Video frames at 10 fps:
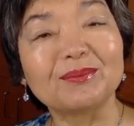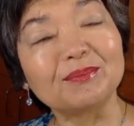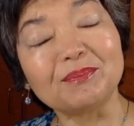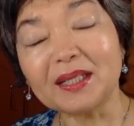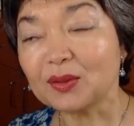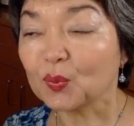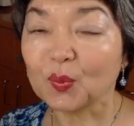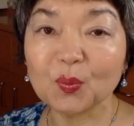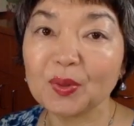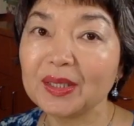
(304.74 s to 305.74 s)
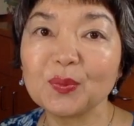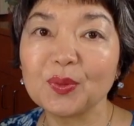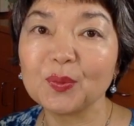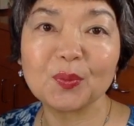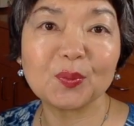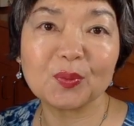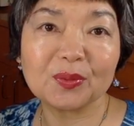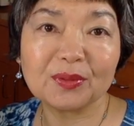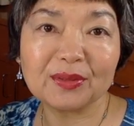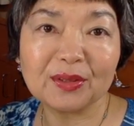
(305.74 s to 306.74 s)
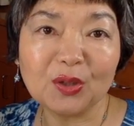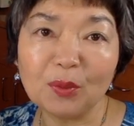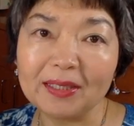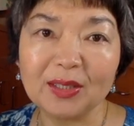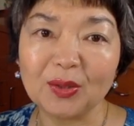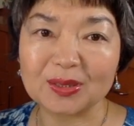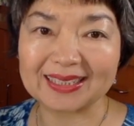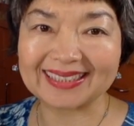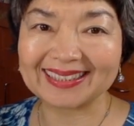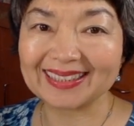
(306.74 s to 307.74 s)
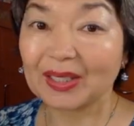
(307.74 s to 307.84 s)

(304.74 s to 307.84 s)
but we nobody knows it.